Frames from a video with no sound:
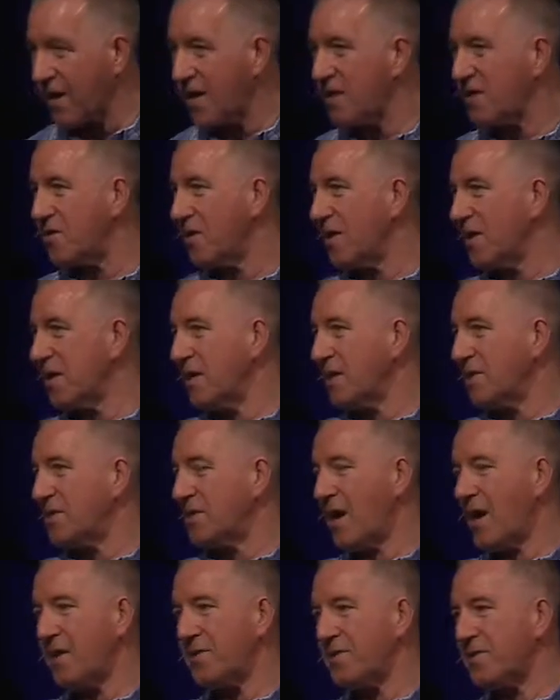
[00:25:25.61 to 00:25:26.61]
Again,
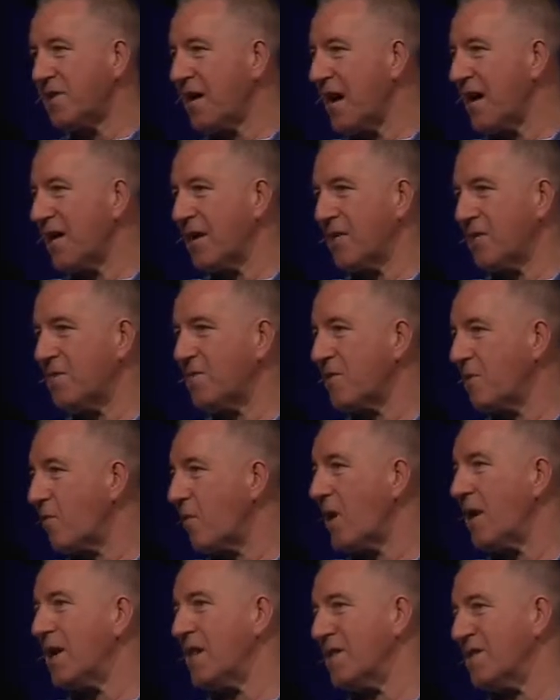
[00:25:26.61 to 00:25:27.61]
John just can't get over the
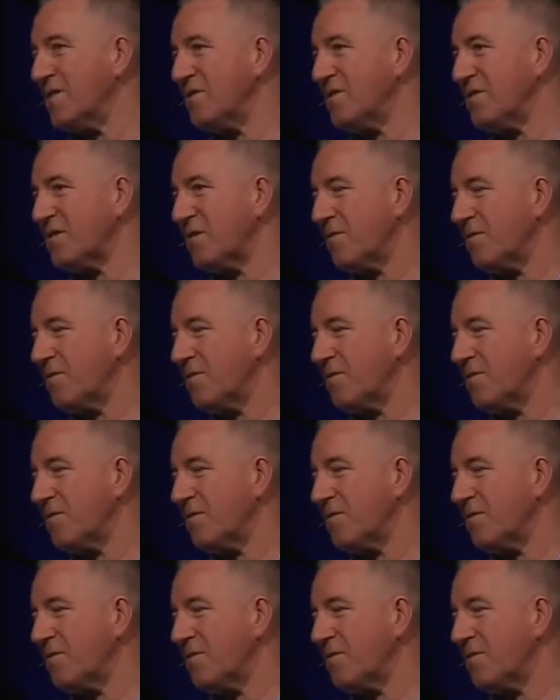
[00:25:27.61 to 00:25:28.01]
radiance